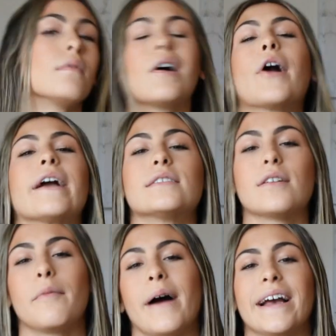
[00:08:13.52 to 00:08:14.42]
Okay,
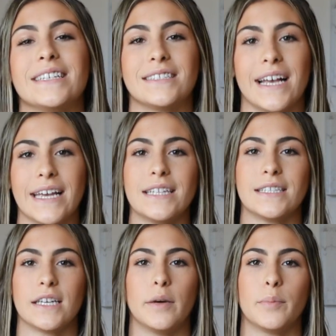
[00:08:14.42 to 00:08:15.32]
so my second
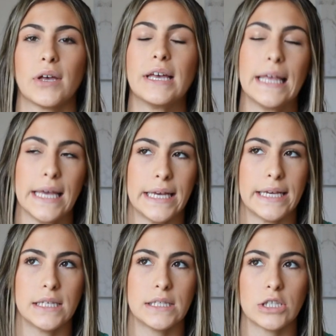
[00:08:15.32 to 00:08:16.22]
tip
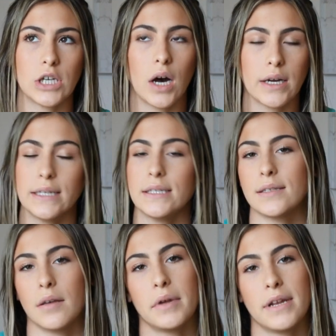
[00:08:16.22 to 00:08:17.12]
is talking to
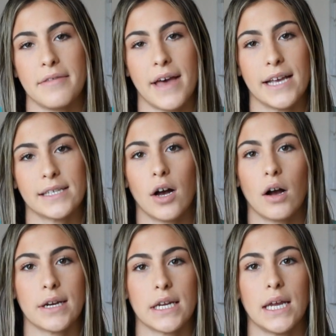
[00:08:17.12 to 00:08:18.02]
somebody that is
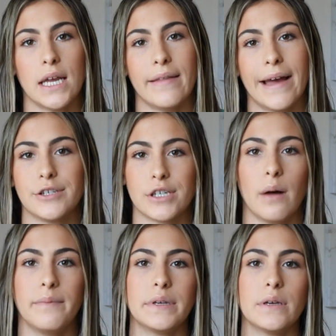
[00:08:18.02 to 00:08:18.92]
already in that
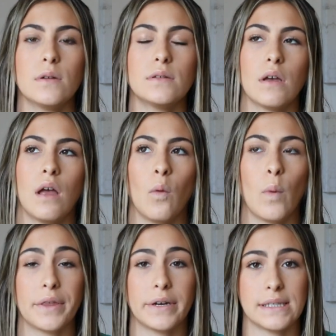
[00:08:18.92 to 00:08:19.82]
job field,
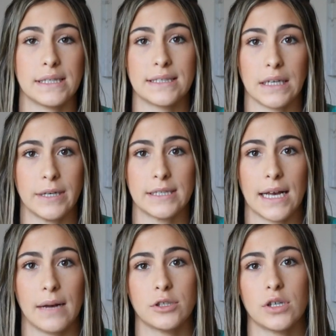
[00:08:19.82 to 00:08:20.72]
whether it's the same
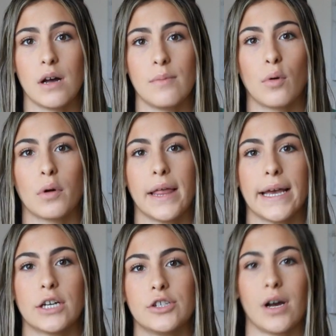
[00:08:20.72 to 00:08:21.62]
exact job or
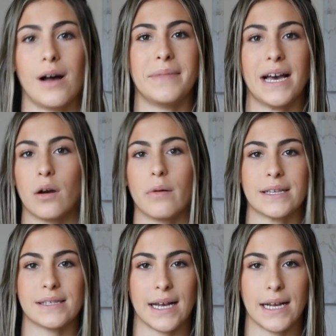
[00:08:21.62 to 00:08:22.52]
like a job that
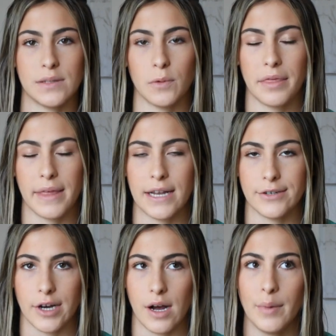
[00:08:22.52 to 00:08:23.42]
coincides with
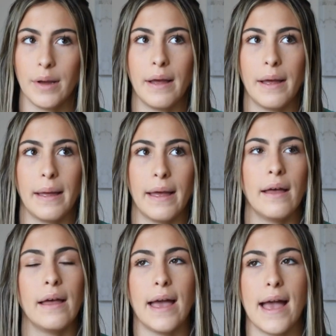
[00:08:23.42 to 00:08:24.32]
that job.
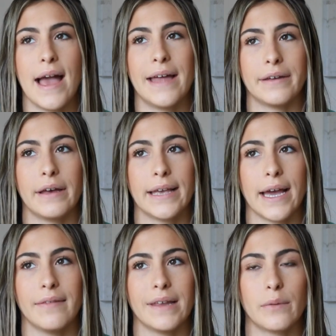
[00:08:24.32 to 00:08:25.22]
And
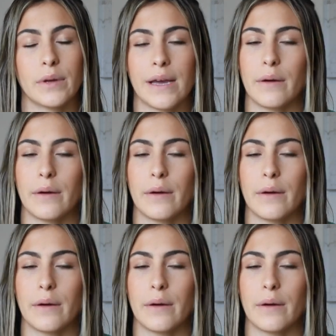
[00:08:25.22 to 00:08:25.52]
again, like with